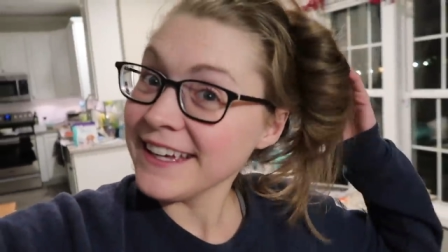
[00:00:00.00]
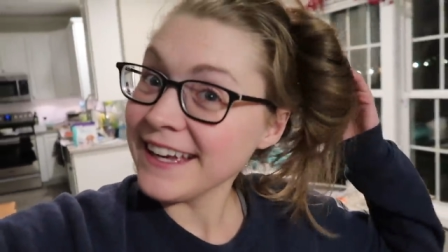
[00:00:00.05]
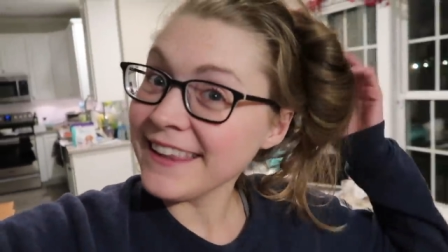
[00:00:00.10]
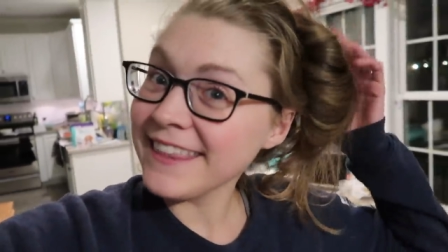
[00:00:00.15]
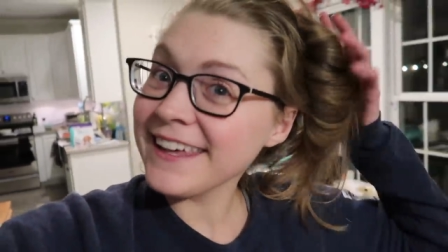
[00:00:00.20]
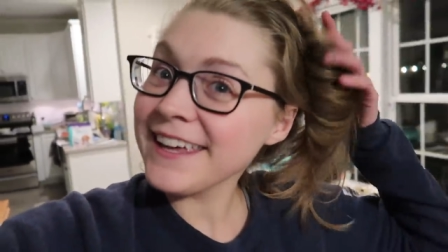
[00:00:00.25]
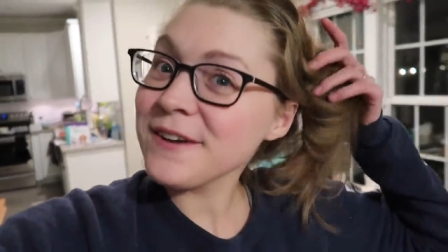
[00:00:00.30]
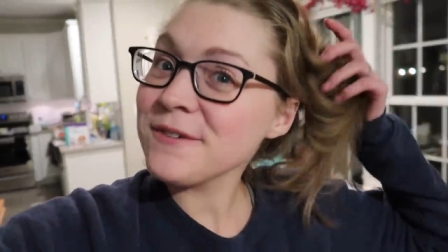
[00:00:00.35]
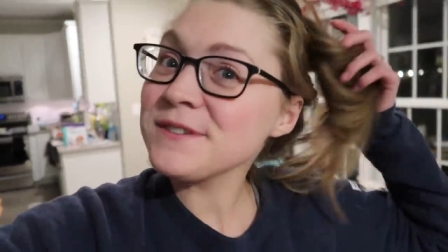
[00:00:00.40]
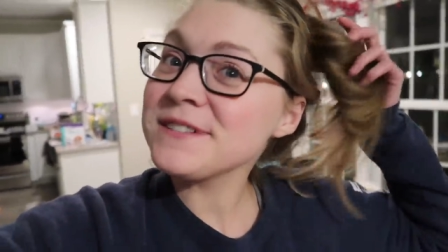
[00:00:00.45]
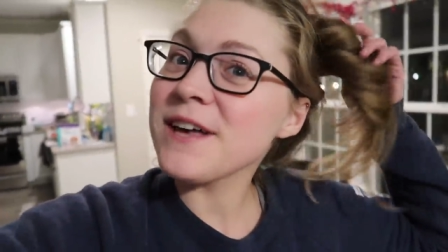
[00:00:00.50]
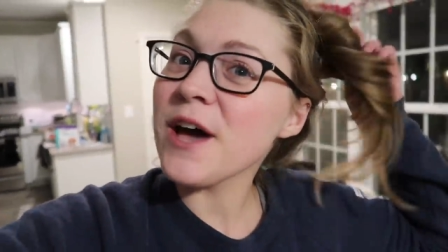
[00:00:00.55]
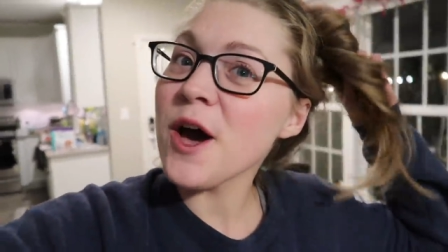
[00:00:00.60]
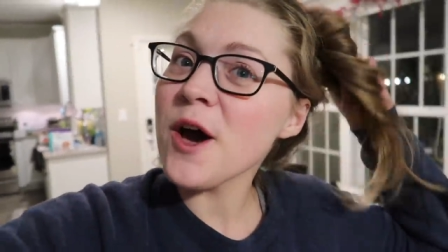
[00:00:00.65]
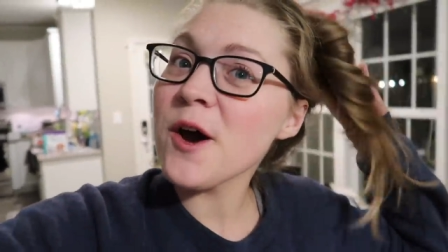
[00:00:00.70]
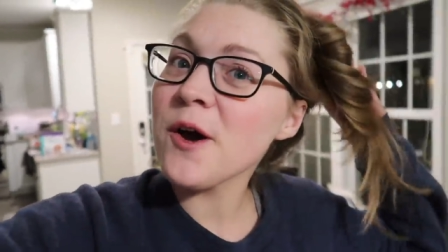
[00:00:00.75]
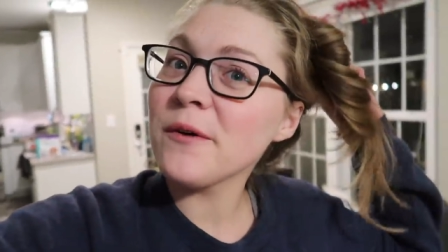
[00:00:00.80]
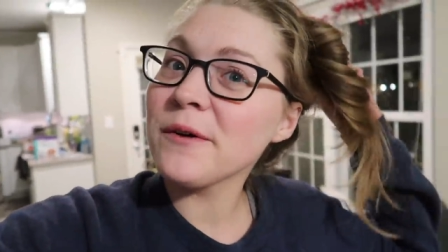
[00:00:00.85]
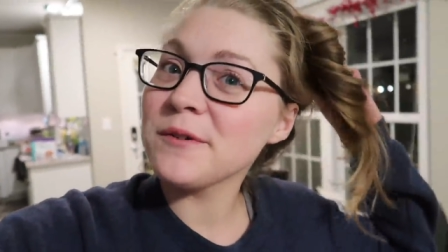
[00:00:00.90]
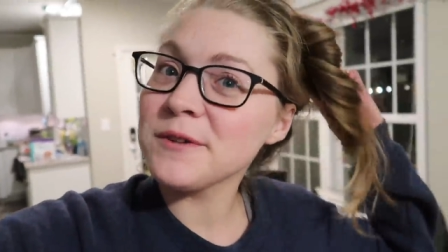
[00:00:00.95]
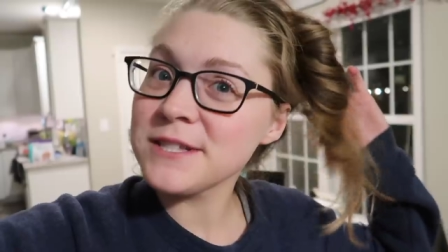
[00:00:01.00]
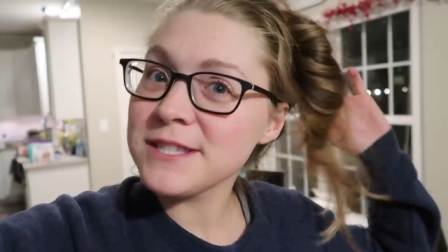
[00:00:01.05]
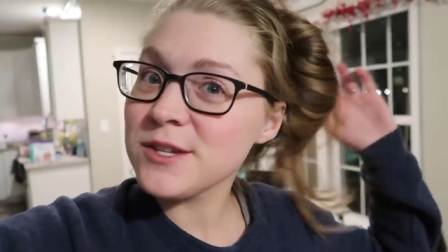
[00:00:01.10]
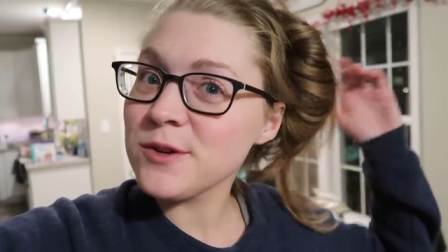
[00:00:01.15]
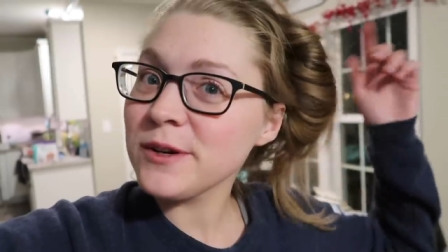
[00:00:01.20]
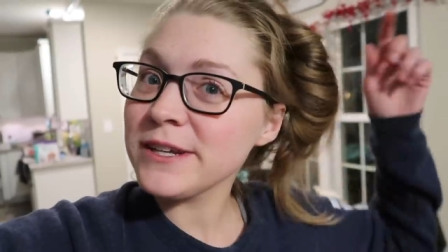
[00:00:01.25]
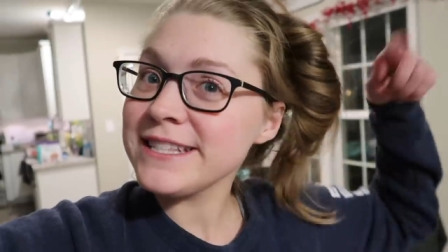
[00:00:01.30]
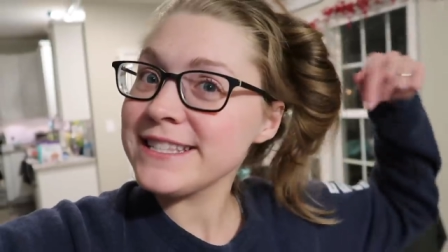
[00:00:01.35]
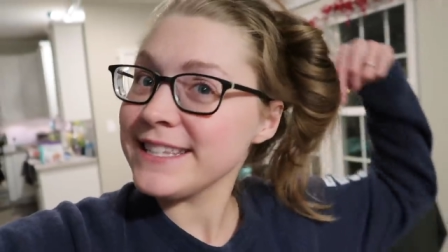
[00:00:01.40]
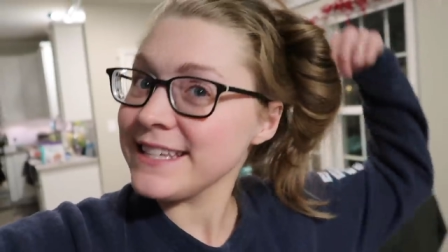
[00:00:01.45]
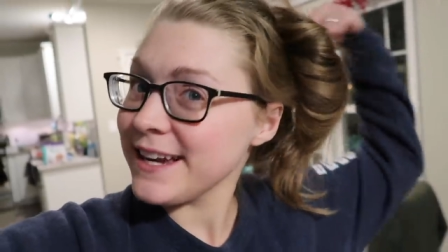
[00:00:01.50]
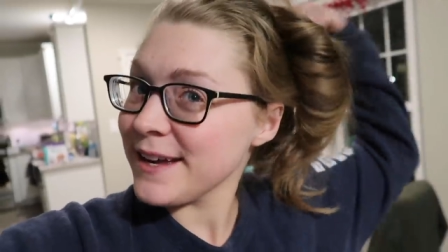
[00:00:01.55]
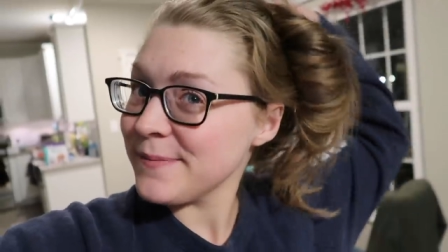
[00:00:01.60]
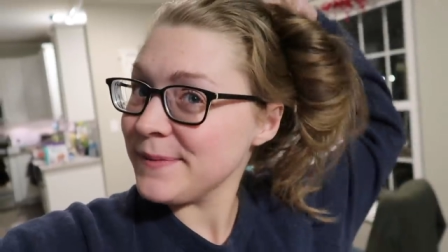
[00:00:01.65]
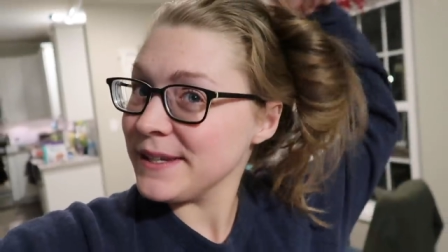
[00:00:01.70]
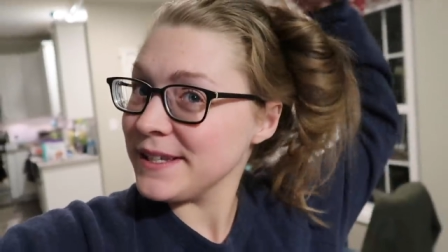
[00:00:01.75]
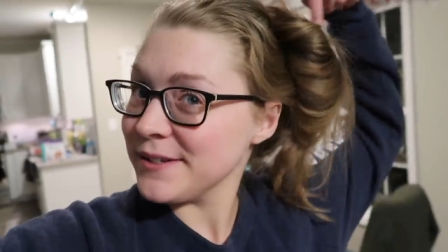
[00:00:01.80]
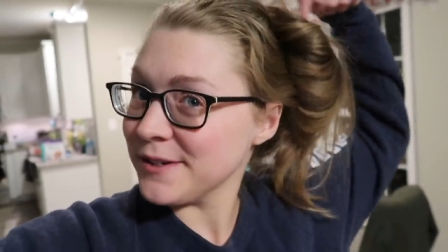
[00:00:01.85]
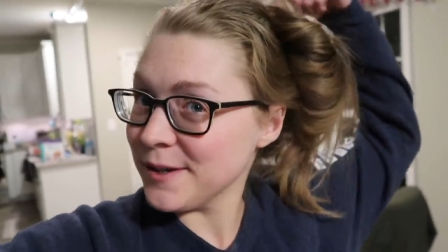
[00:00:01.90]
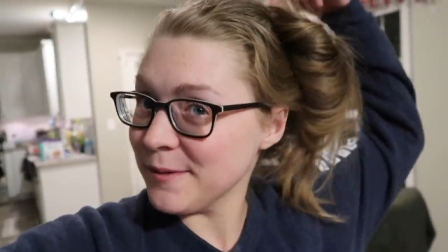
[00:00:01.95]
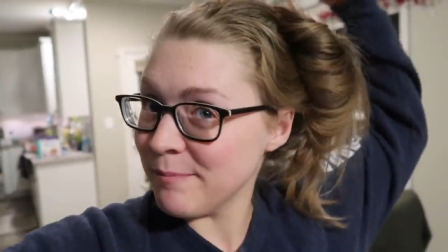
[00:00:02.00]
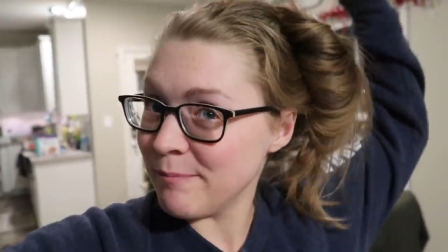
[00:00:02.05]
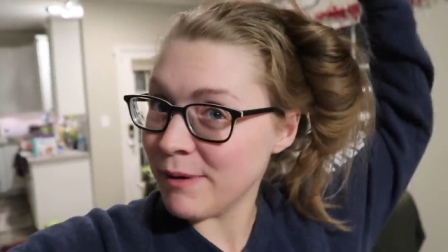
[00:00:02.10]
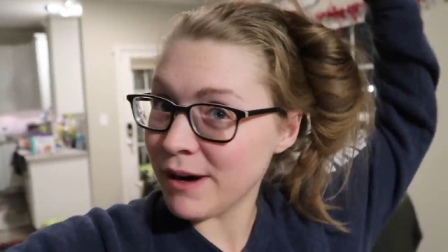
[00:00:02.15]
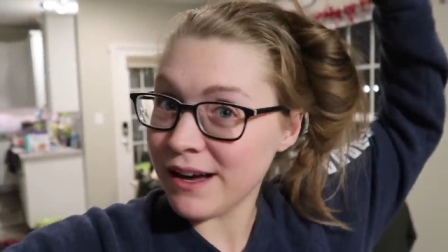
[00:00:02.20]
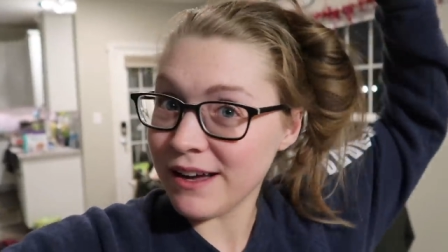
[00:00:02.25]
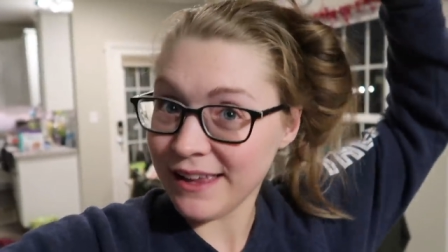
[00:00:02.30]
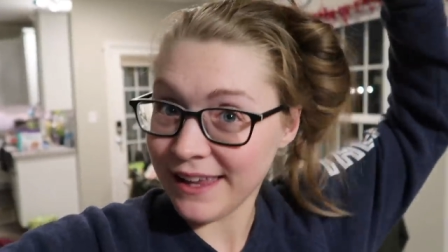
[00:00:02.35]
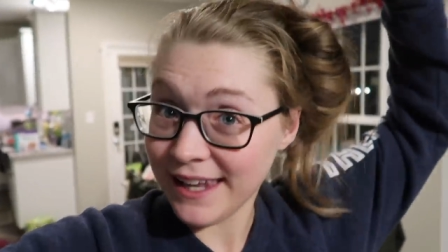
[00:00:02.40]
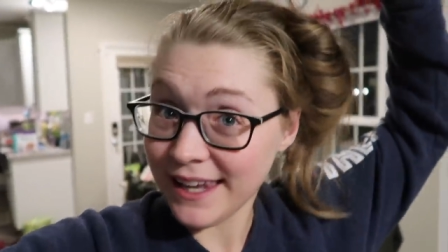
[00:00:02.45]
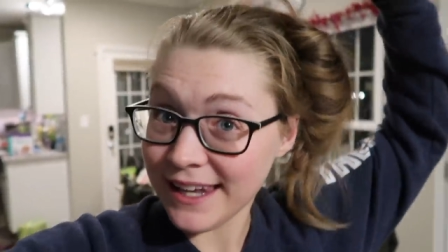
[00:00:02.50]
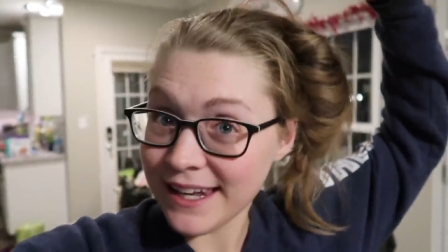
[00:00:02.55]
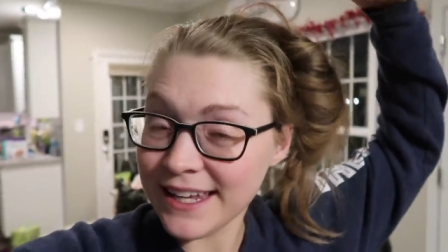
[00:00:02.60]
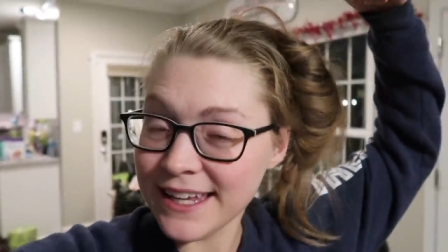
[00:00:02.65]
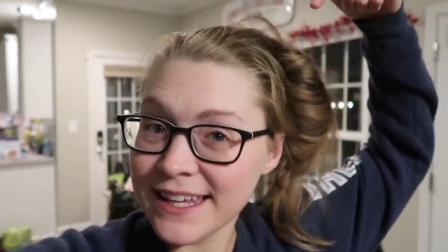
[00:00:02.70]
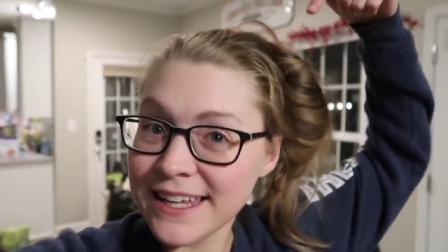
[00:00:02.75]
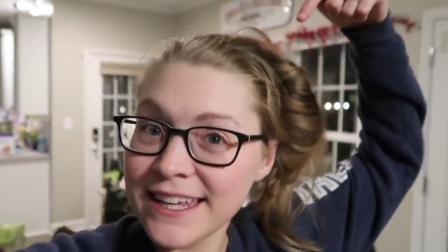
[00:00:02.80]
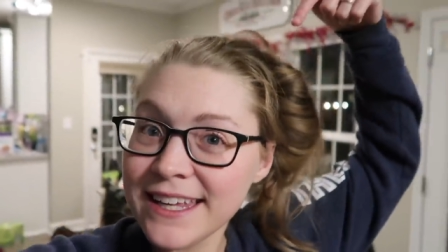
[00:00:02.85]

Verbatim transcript: I think it was, oh, it was twisted up into a bun.